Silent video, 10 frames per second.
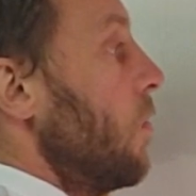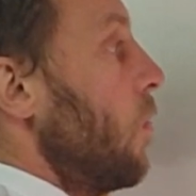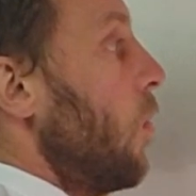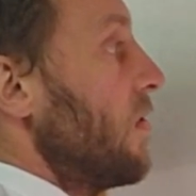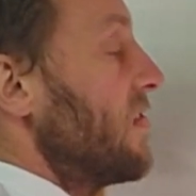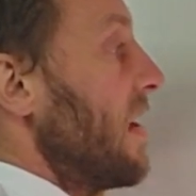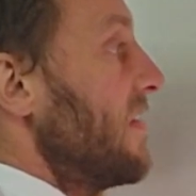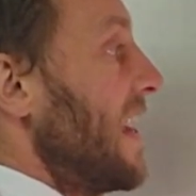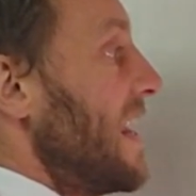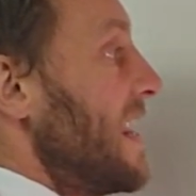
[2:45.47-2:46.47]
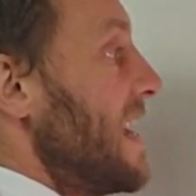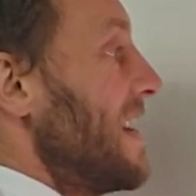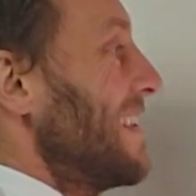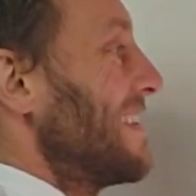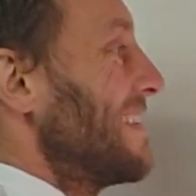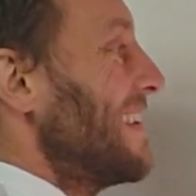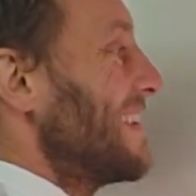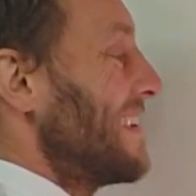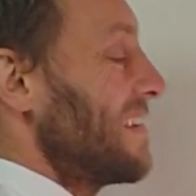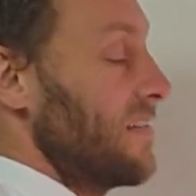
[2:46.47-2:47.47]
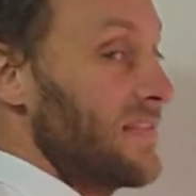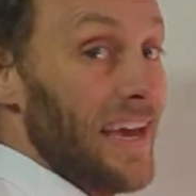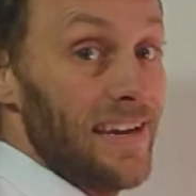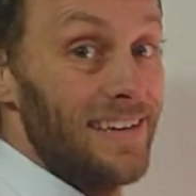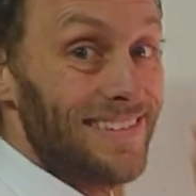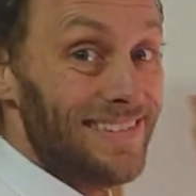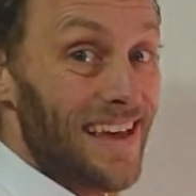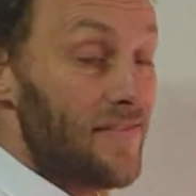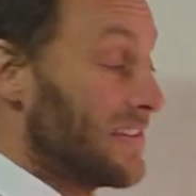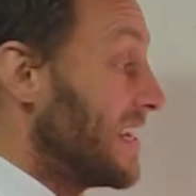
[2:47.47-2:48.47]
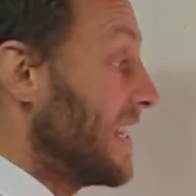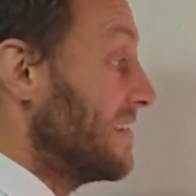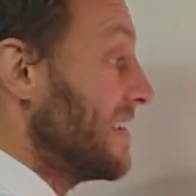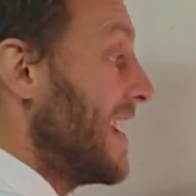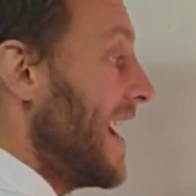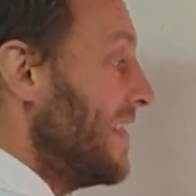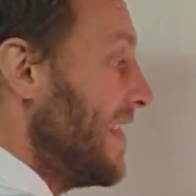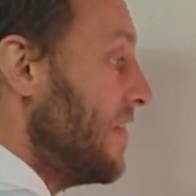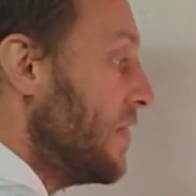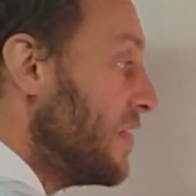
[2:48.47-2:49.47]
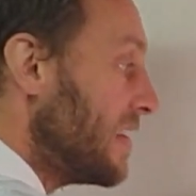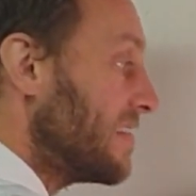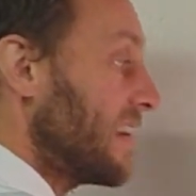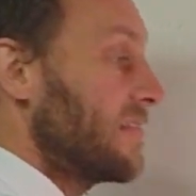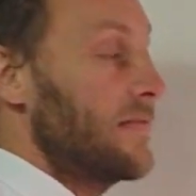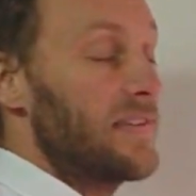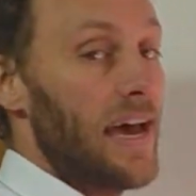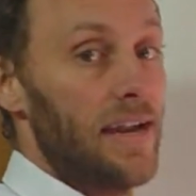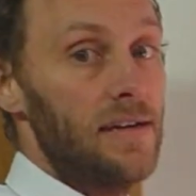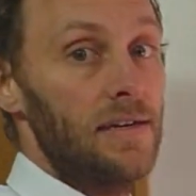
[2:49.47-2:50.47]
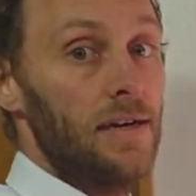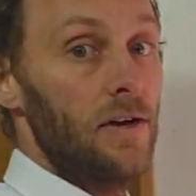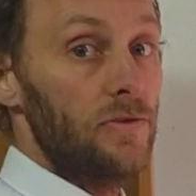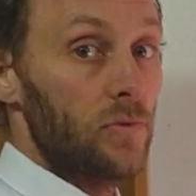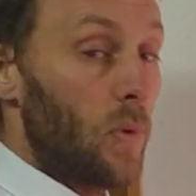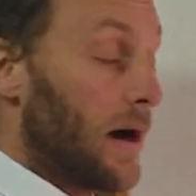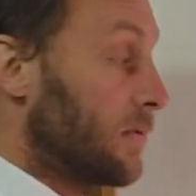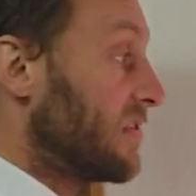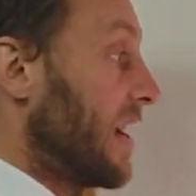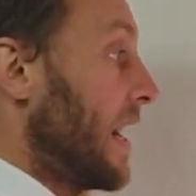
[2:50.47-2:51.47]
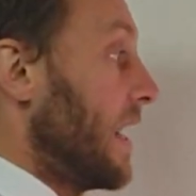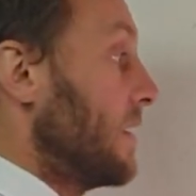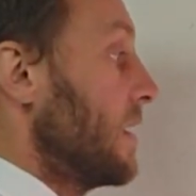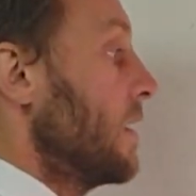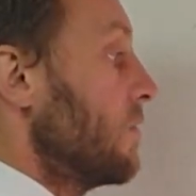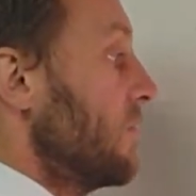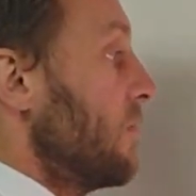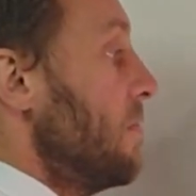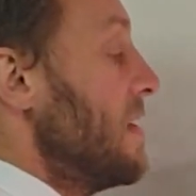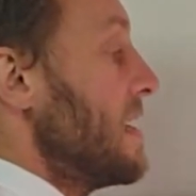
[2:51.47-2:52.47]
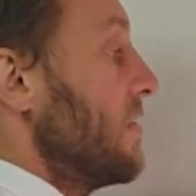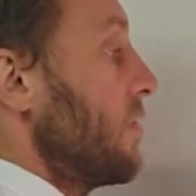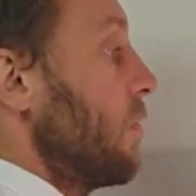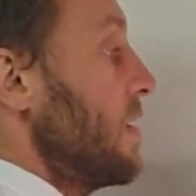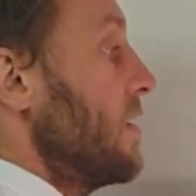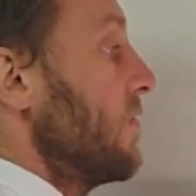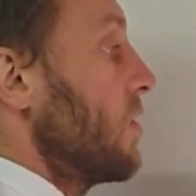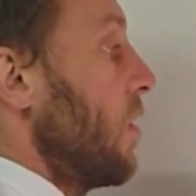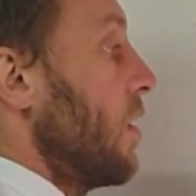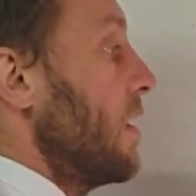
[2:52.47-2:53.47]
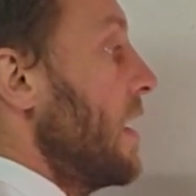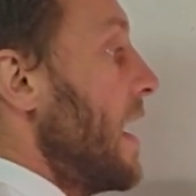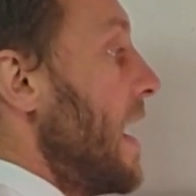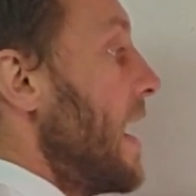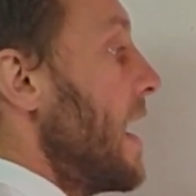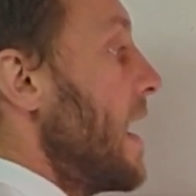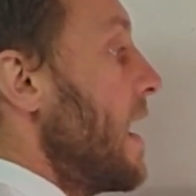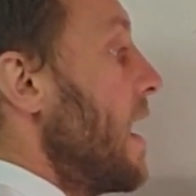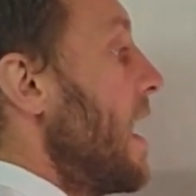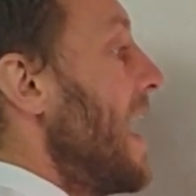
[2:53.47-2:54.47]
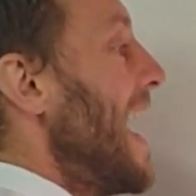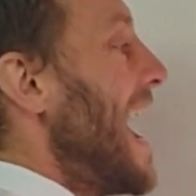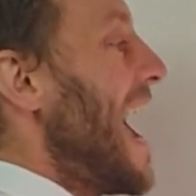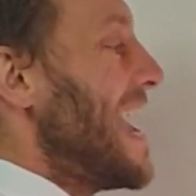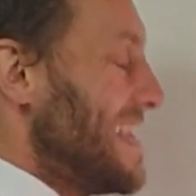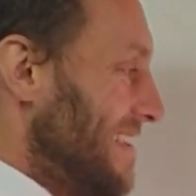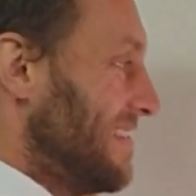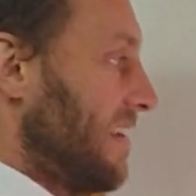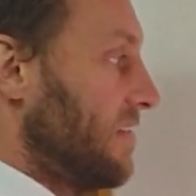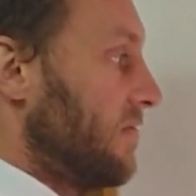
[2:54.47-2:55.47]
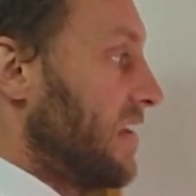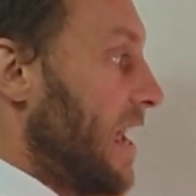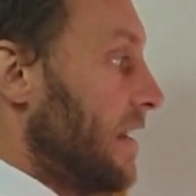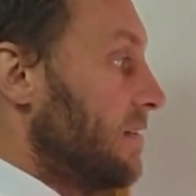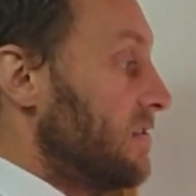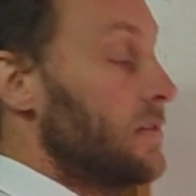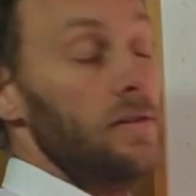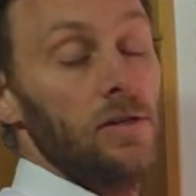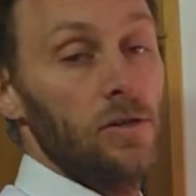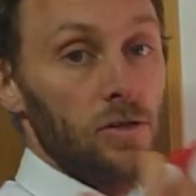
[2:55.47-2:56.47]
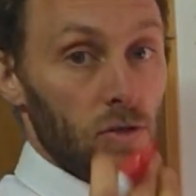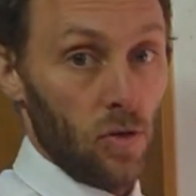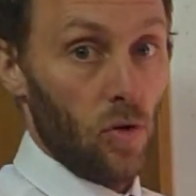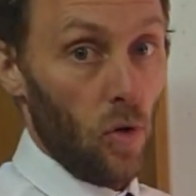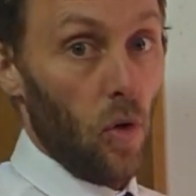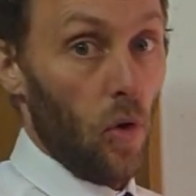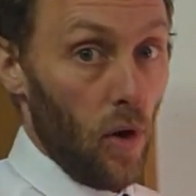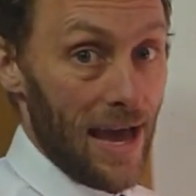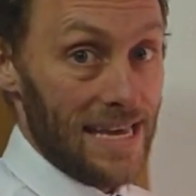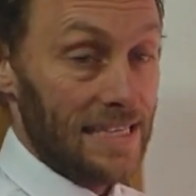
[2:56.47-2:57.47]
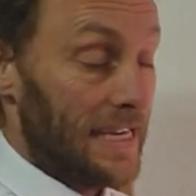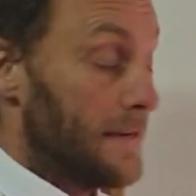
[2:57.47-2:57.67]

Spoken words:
one set of 10 here, 6 sets of 10, 7 tens, and then this set of 10 as well to add, which means we have got 8 sets of 10 or 80.